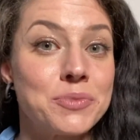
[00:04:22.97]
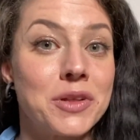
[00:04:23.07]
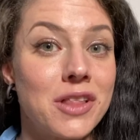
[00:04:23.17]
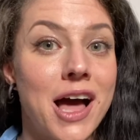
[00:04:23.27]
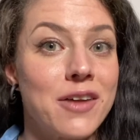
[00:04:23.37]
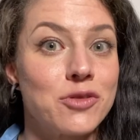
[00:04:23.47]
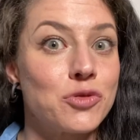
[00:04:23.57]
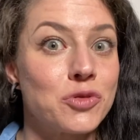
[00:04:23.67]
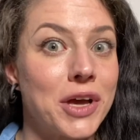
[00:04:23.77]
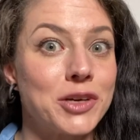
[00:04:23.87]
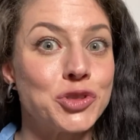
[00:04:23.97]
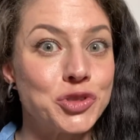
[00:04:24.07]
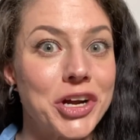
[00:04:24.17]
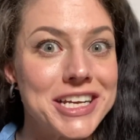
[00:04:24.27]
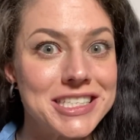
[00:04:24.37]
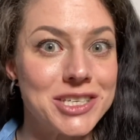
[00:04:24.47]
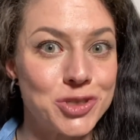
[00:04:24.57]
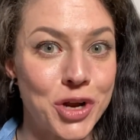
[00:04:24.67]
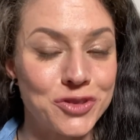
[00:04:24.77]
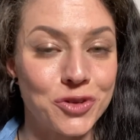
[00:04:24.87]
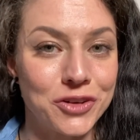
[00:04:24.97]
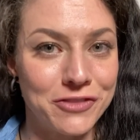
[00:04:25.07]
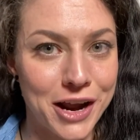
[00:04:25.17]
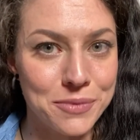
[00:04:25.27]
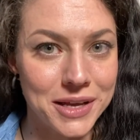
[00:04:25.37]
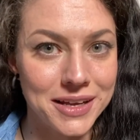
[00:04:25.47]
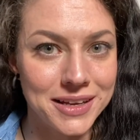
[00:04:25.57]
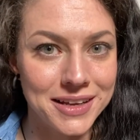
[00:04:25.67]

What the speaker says: alive through that crazy stressful environment.